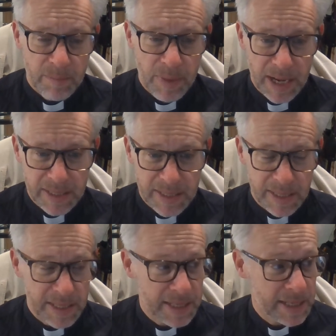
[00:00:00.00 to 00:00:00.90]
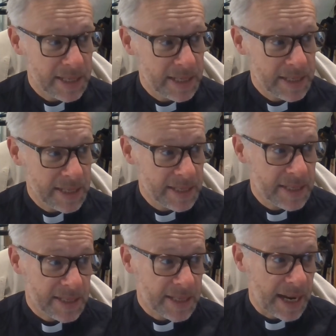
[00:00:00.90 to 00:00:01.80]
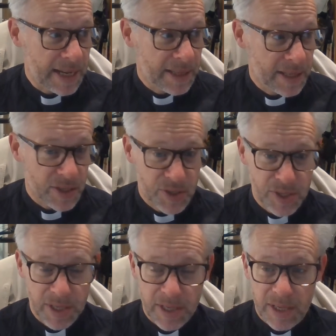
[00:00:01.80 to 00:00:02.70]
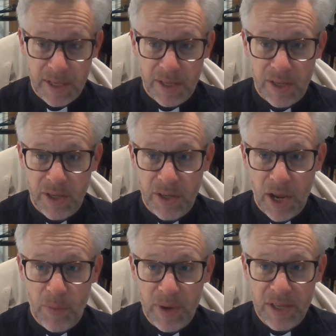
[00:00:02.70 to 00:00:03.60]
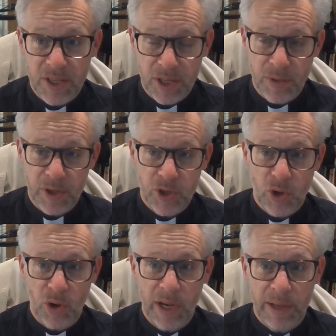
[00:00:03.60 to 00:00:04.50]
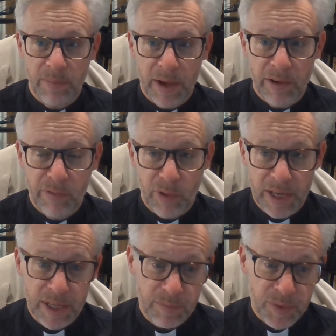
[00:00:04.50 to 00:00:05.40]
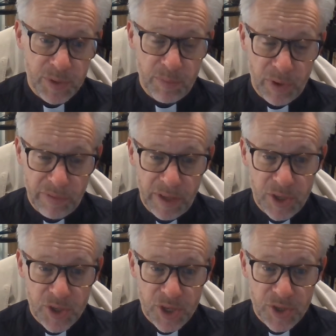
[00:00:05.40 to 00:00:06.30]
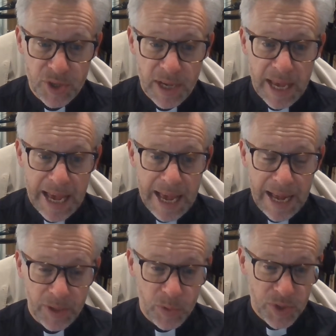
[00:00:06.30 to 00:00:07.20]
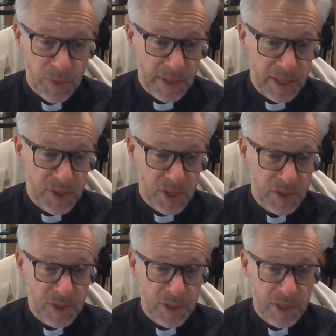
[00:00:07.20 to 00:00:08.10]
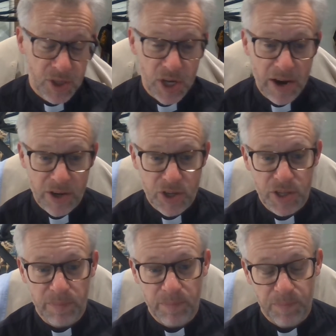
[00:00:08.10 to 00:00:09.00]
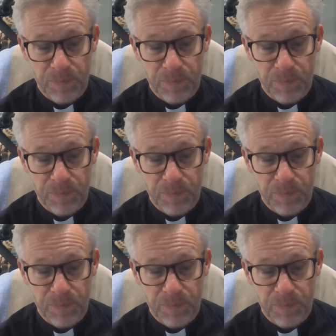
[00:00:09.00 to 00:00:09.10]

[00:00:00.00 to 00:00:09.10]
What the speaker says: But it is to say that, we do enjoy freedoms and privileges, and also we need to cherish them.